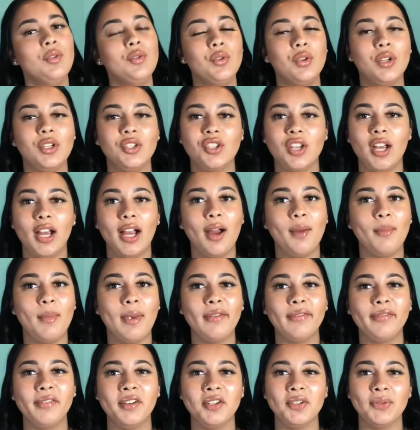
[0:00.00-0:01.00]
You can check out my
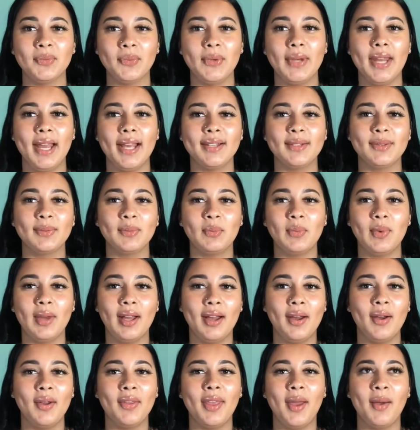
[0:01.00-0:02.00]
first one as
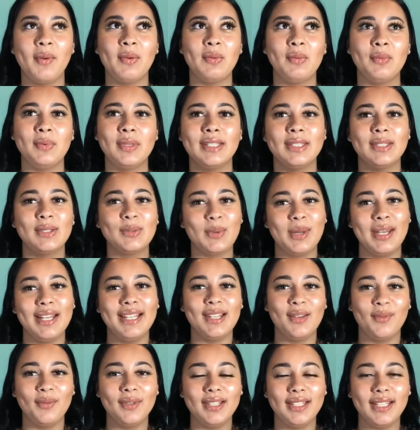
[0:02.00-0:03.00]
well. That one was
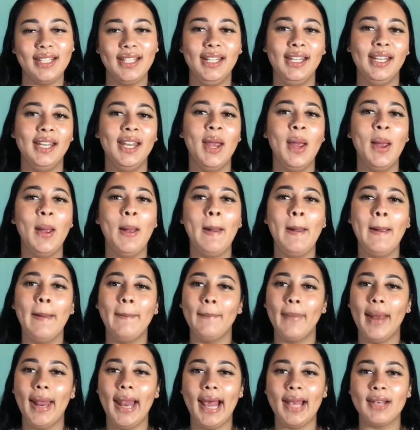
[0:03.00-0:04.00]
2017.
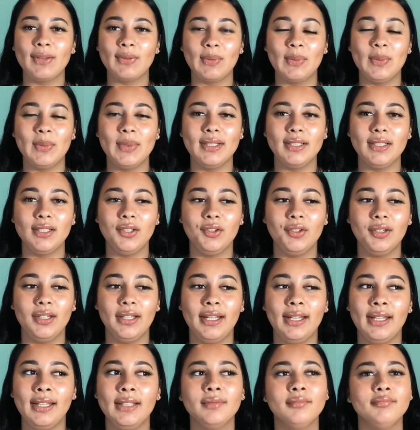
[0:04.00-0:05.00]
My last one was
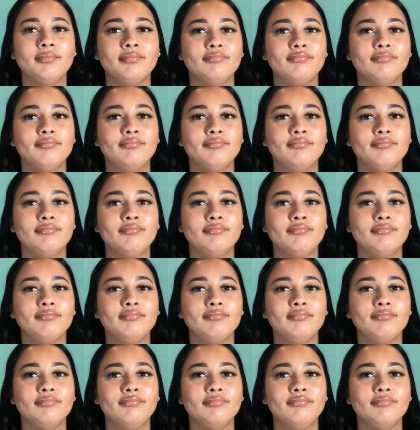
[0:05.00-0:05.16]
literally